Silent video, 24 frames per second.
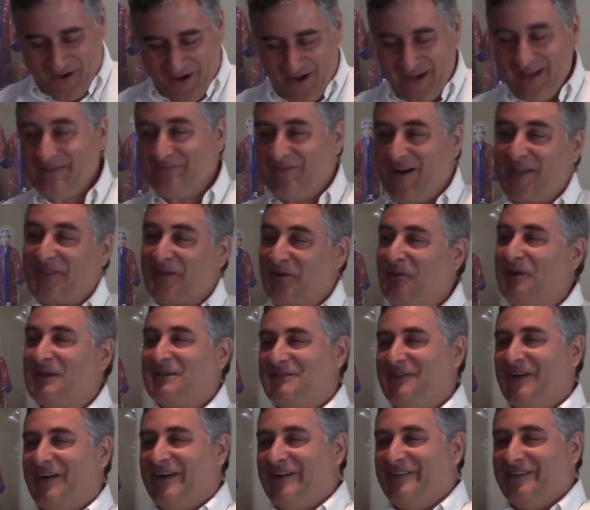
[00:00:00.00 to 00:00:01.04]
His father was
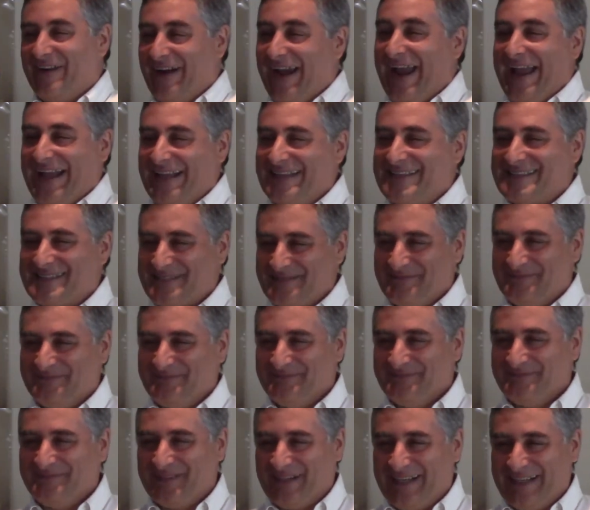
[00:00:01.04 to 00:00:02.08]
very, very handsome
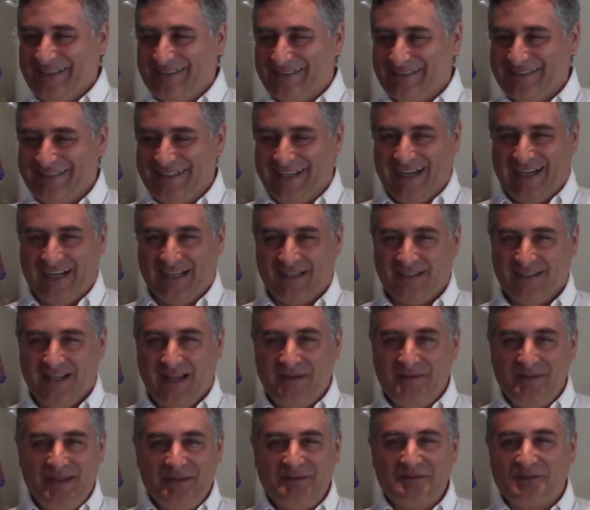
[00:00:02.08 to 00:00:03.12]
when he was young. I mean, he